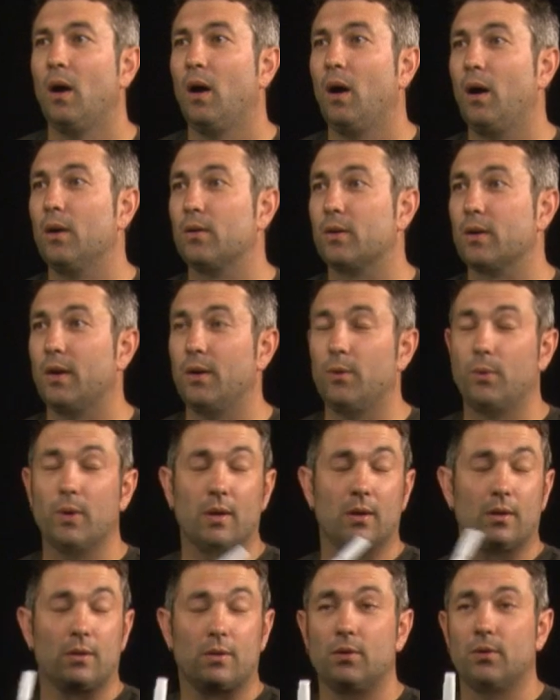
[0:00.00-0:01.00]
Okay, we're
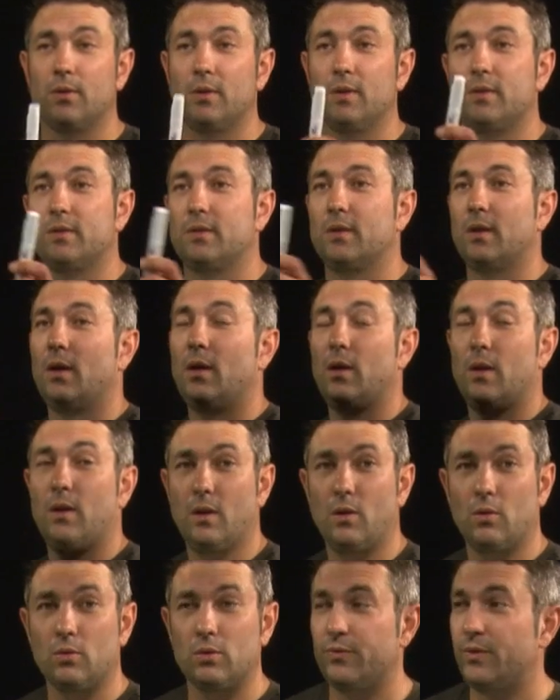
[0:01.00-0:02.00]
going to do this uh,
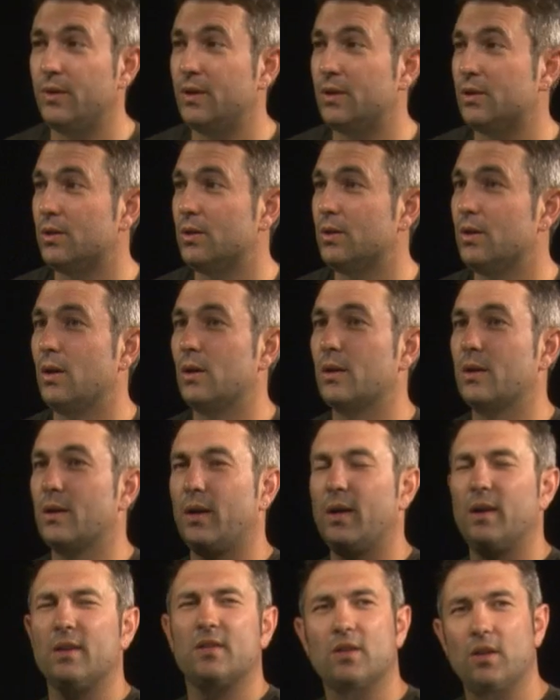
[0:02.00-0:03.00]
long division,
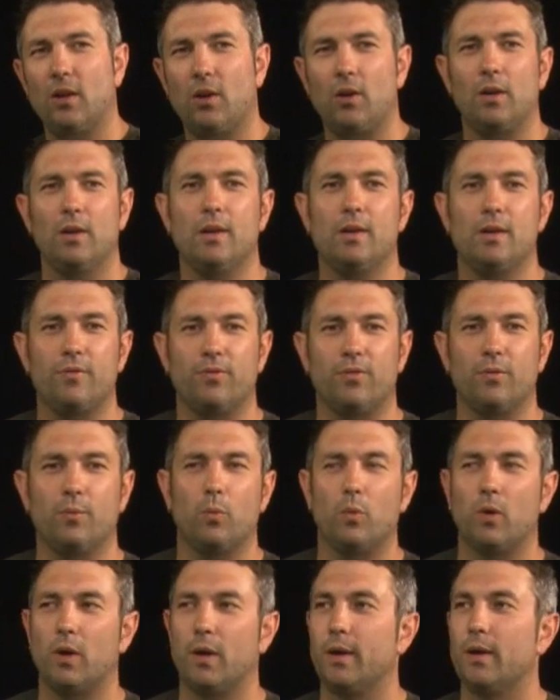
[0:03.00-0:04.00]
okay, a slightly different
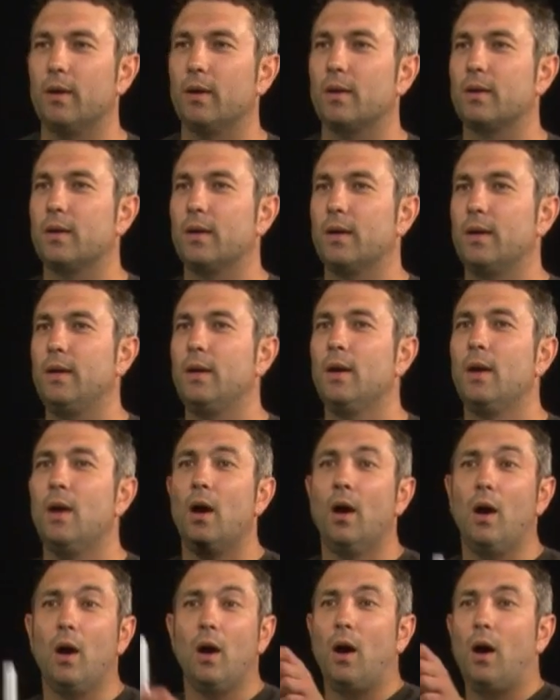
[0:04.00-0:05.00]
way, okay?
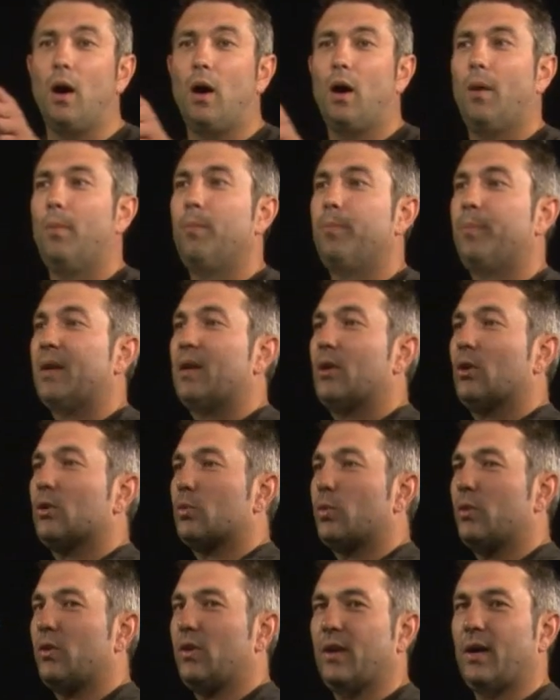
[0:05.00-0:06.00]
Because
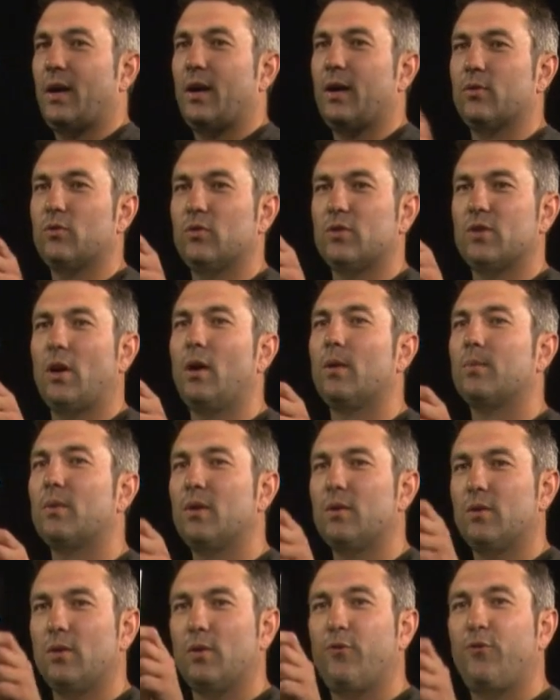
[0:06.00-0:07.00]
we're in the hundreds, I'm
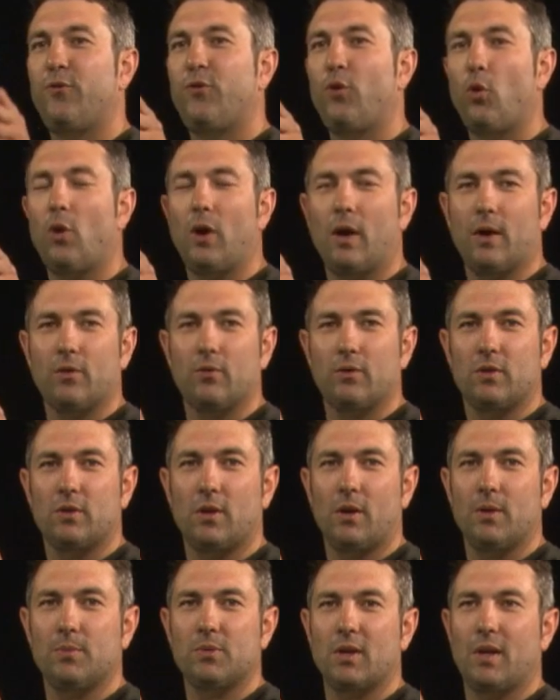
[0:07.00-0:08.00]
going to do the 400
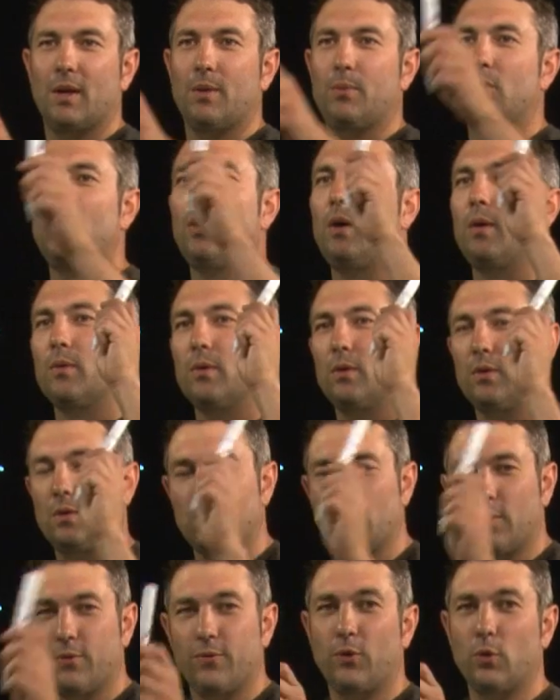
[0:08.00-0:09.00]
times table, I'm going to do
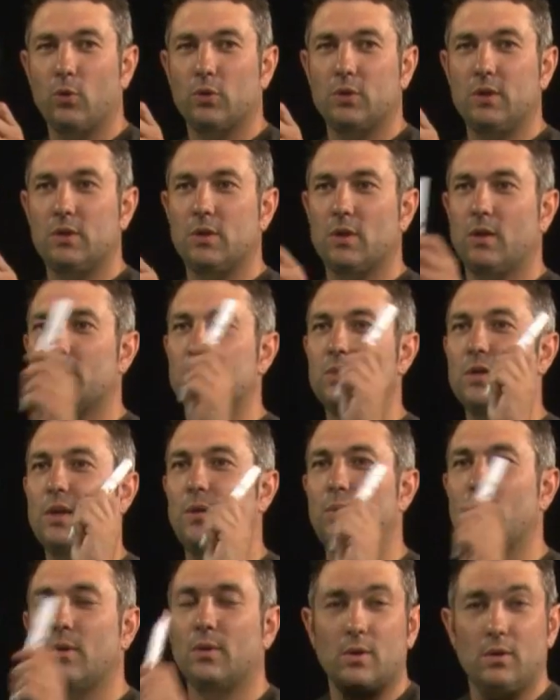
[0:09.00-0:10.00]
the 40 times
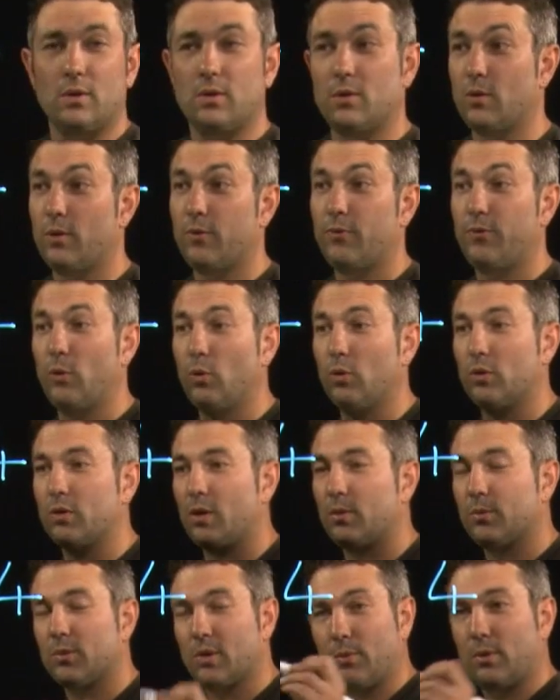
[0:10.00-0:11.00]
table, I'm going to do the 4
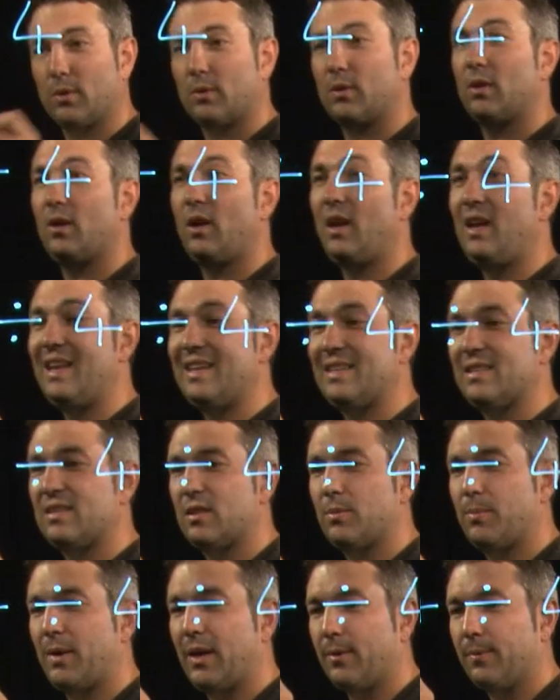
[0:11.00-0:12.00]
times table. I'm going to list
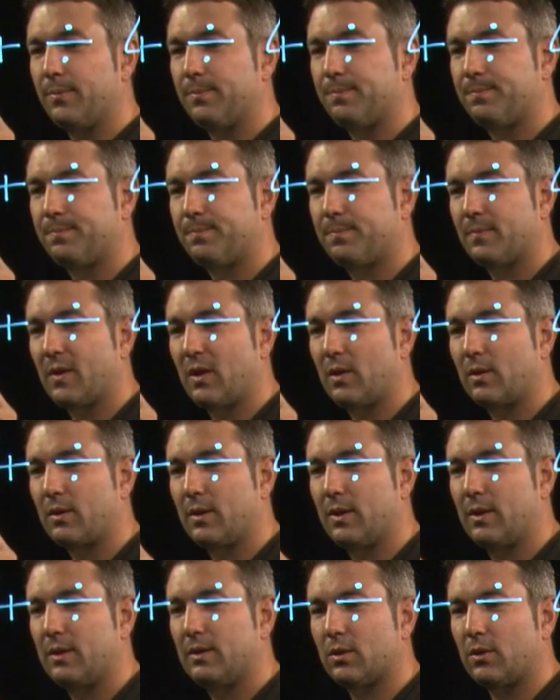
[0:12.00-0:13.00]
them out,
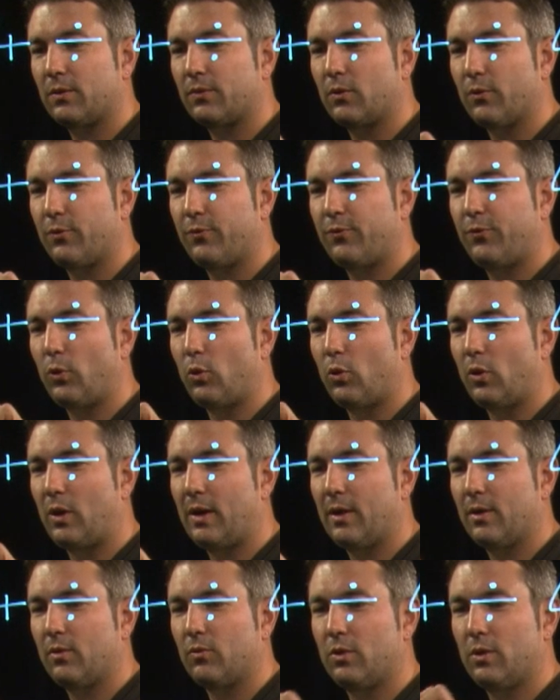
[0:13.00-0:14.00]
okay? So I've got
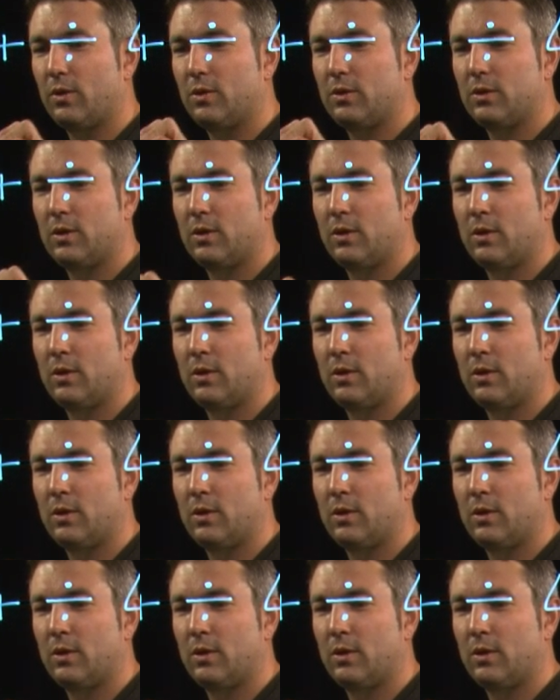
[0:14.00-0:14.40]
400,